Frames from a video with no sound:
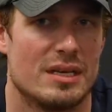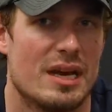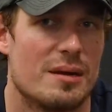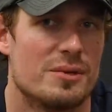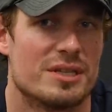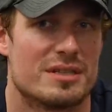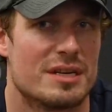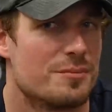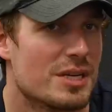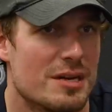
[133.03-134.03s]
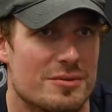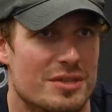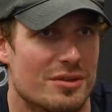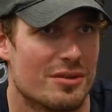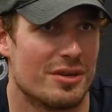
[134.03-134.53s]
Yeah, but at the same time,
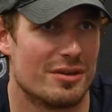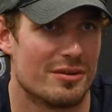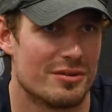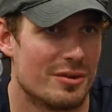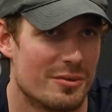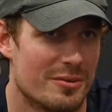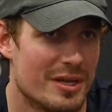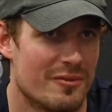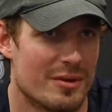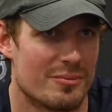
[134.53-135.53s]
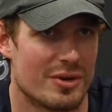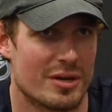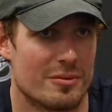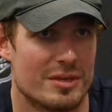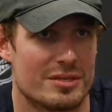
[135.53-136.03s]
still, you know, don't want to be giving up
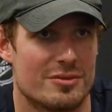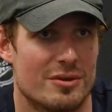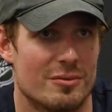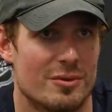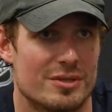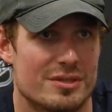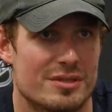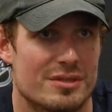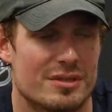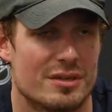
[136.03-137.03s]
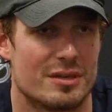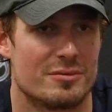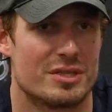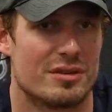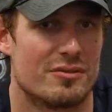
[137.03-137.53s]
breakaways, two on ones. Uh,
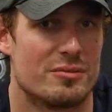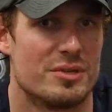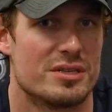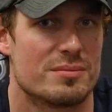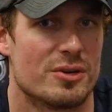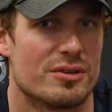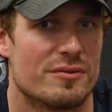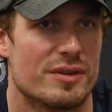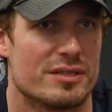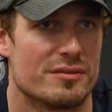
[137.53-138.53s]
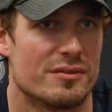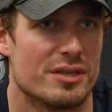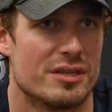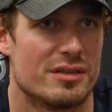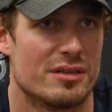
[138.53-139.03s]
we still have to be smart
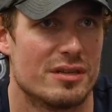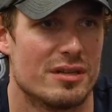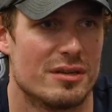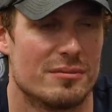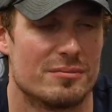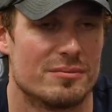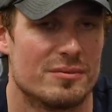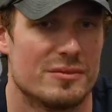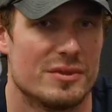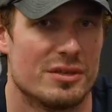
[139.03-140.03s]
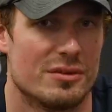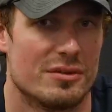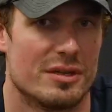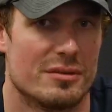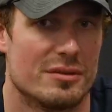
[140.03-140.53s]
defensively, um, you
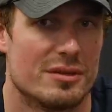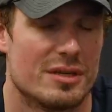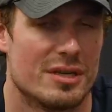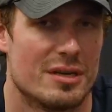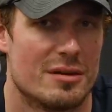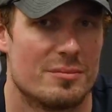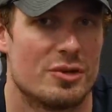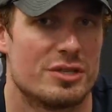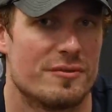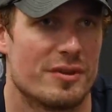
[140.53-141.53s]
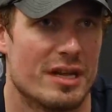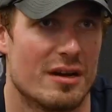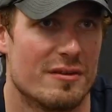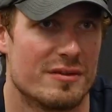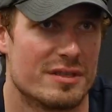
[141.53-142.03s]
know, and pushing for
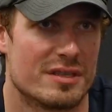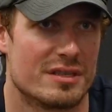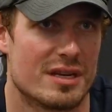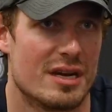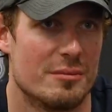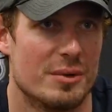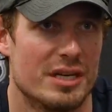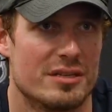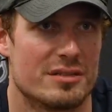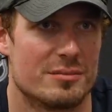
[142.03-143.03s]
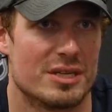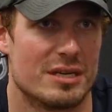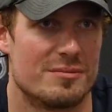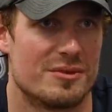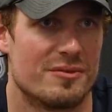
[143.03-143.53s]
that offense can kind of bite you
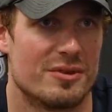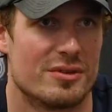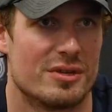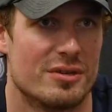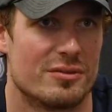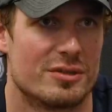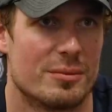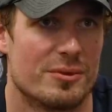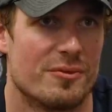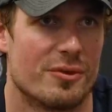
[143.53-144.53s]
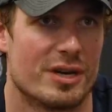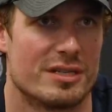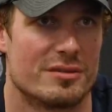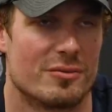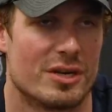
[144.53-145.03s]
sometimes if you're, you know, jumping four
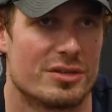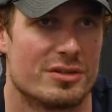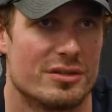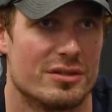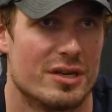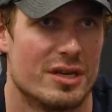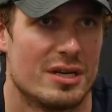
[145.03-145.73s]
guys in the rush and,